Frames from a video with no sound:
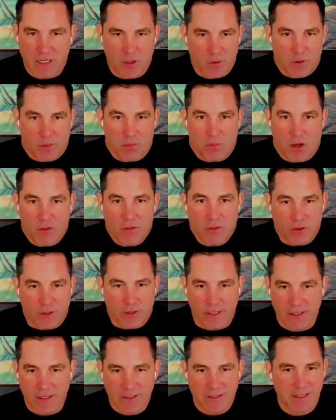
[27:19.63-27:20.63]
you know the
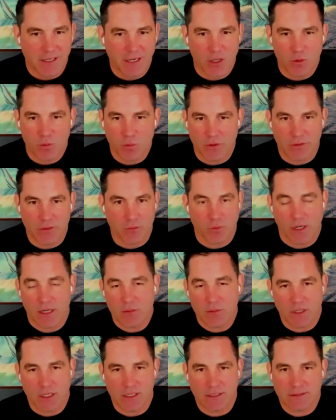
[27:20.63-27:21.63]
monthly you know right. with the
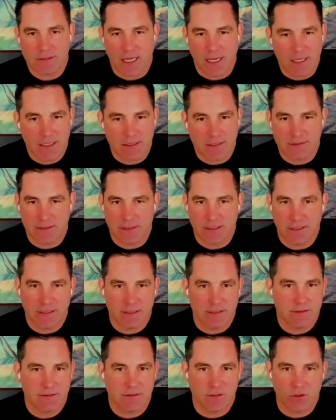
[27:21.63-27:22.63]
rate being as high as it
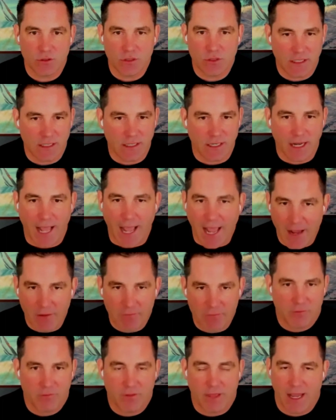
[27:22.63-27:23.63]
is they're looking at
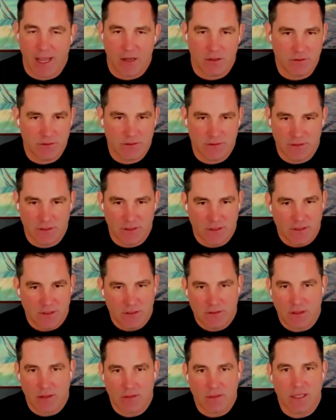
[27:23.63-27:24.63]
half of the house
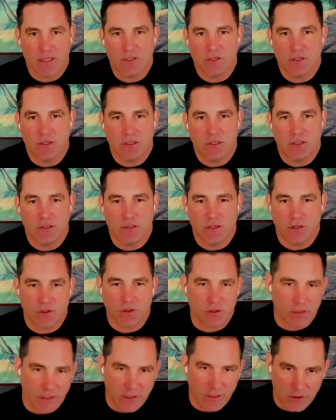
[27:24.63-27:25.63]
that they could
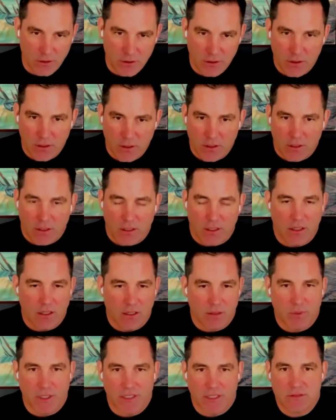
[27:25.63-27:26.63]
earlier
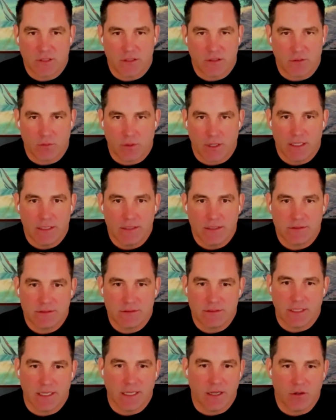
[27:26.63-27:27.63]
uh, based on the
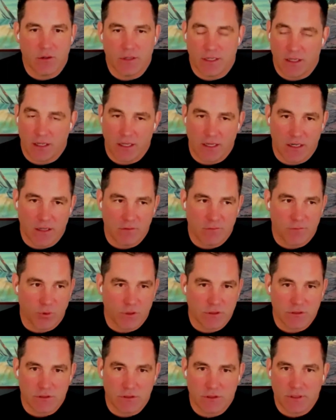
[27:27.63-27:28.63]
rates you know and, and
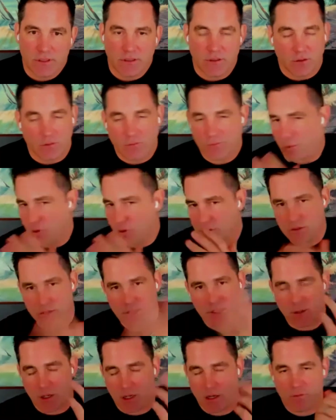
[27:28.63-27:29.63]
unfortunately or
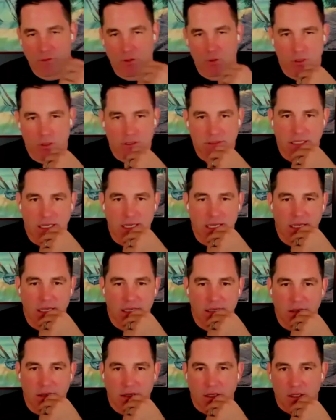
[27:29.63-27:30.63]
fortunately whatever you want to
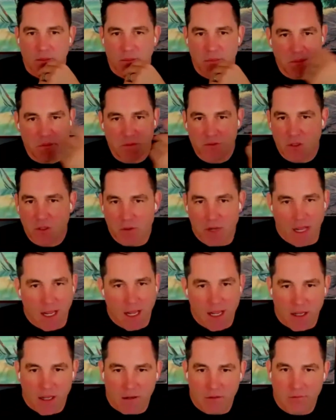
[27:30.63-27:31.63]
say people don't
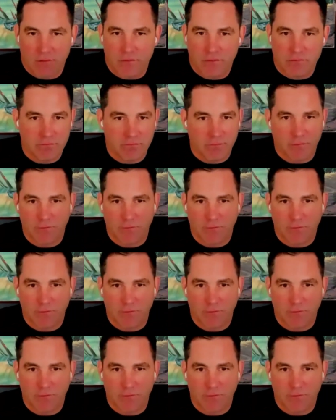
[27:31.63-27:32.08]
have